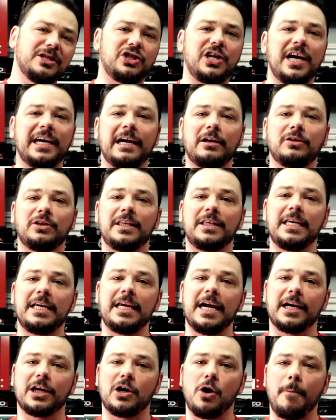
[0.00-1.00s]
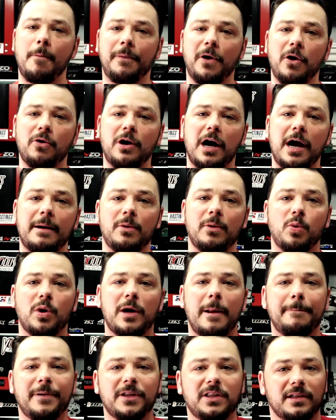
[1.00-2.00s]
Check out the GoPro Karma. We're
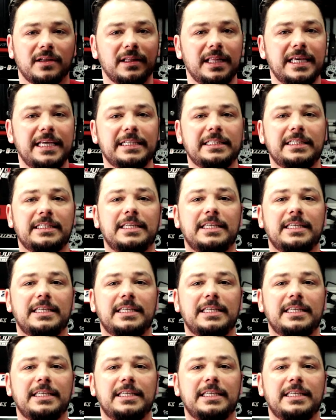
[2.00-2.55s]
gonna put the links